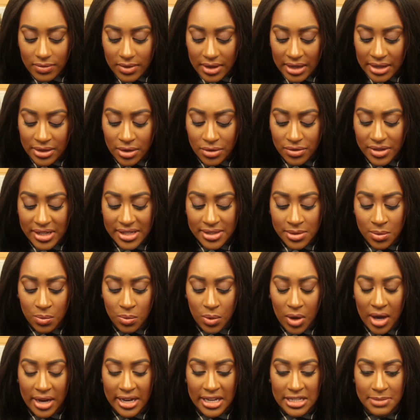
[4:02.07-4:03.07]
And the reason
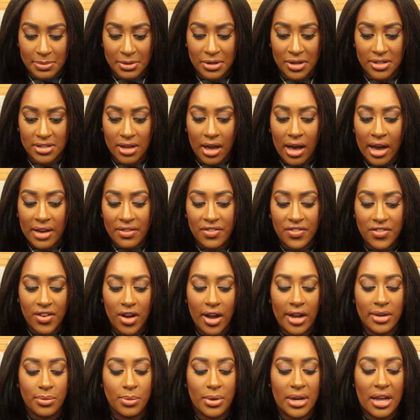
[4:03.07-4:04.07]
why is because I
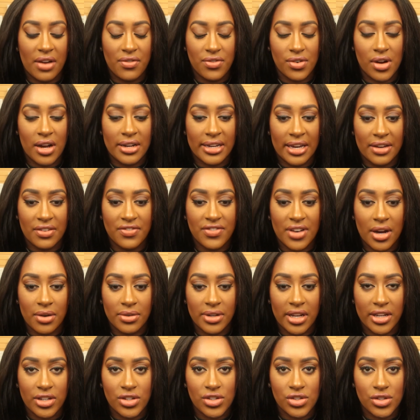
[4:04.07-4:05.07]
find whenever I get a
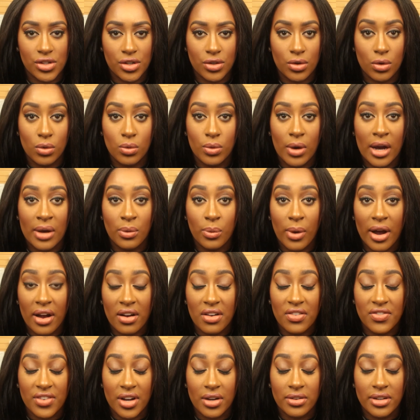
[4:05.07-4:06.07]
foundation or I wear
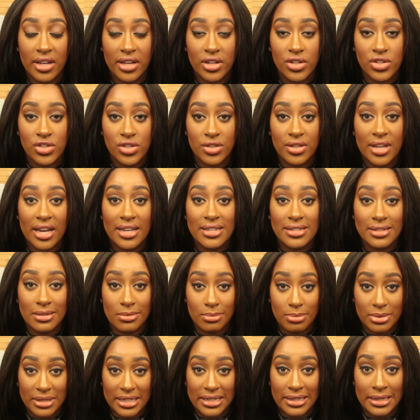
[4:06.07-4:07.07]
a foundation that is
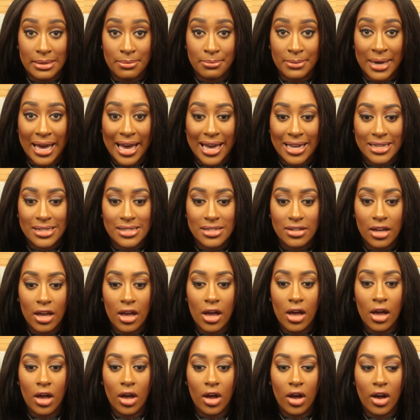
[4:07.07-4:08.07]
completely matte,
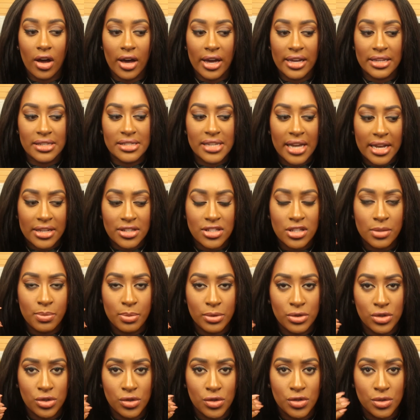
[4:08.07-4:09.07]
I tend to
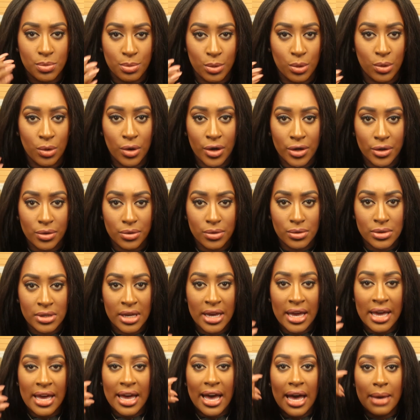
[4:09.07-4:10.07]
produce more oils.
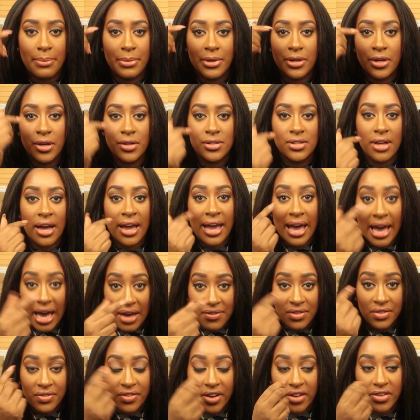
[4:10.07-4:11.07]
And because I
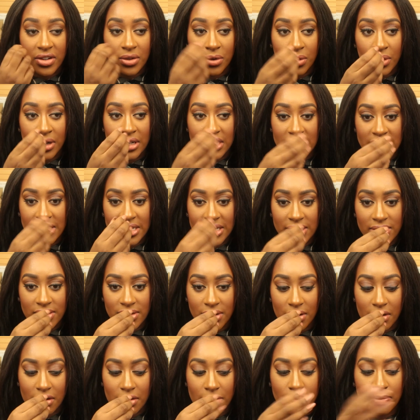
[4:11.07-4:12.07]
have a very oily
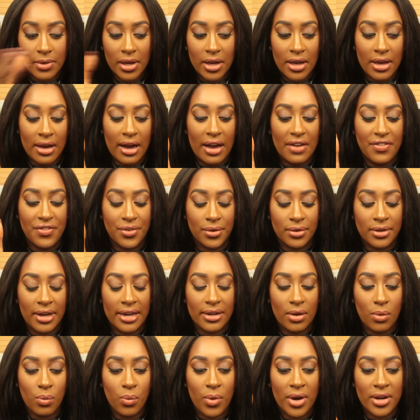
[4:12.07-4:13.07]
T-zone, I feel like
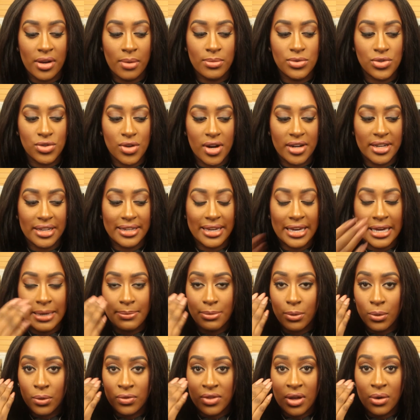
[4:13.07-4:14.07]
when I'm trying to keep
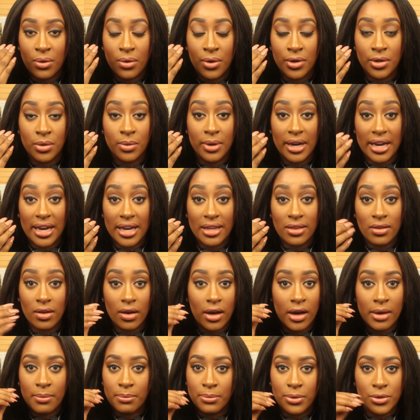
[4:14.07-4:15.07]
all that oil in,
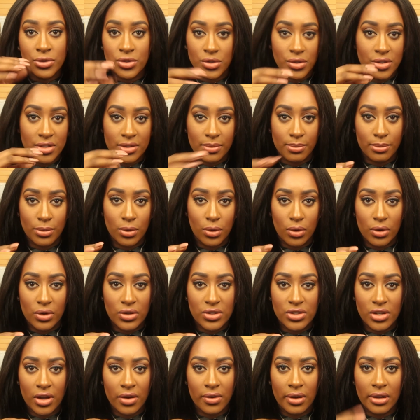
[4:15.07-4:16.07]
I'm producing more.
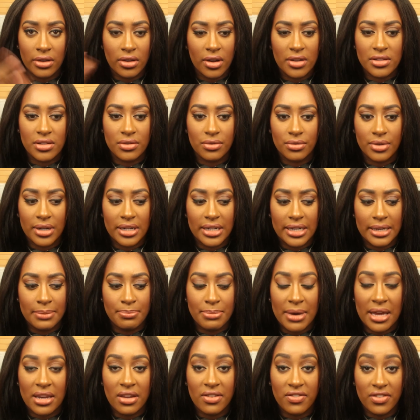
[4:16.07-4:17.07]
So it doesn't really
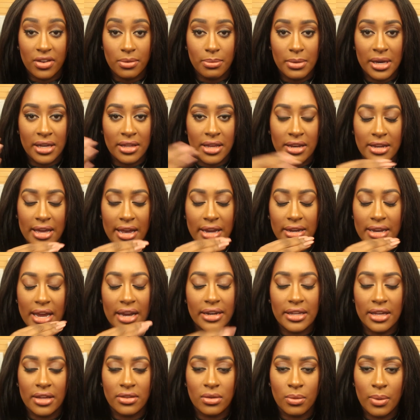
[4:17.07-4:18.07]
benefit me in
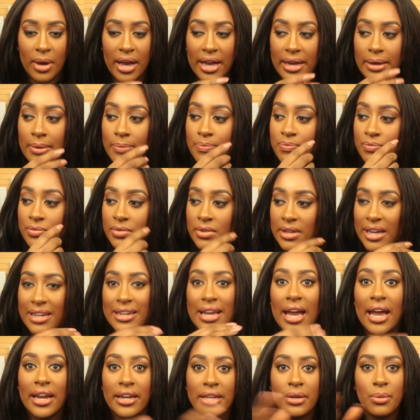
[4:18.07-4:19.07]
any other way, in
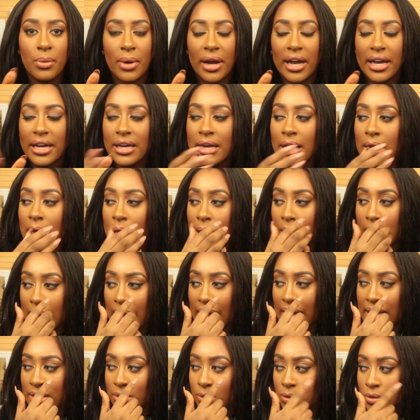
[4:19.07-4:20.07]
any way.
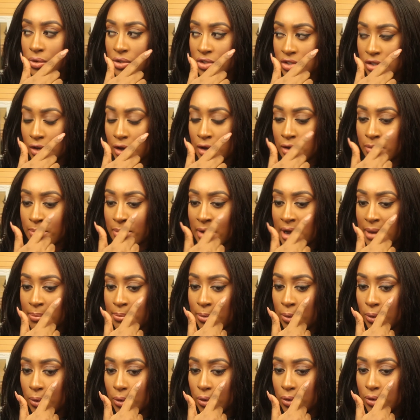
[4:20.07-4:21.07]
And also my
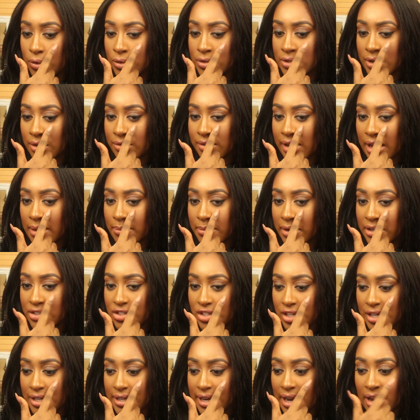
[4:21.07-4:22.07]
pores around my
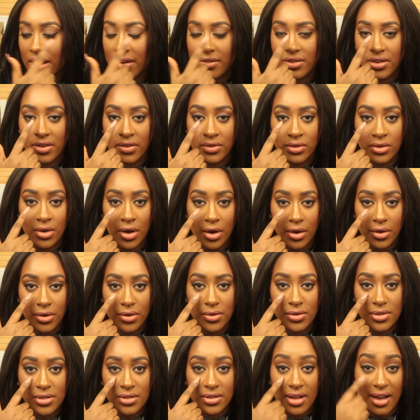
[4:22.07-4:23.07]
cheek area and
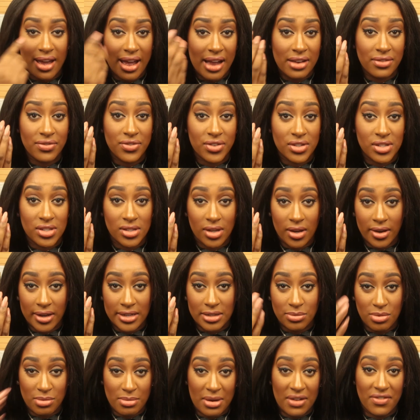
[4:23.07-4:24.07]
nose, they're
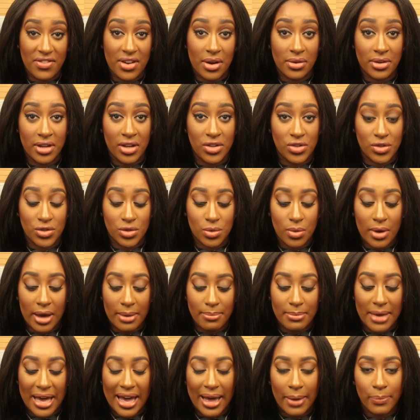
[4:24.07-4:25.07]
emphasised when my foundation is quite
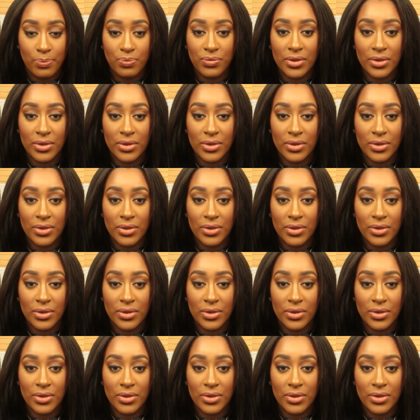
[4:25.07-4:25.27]
matte.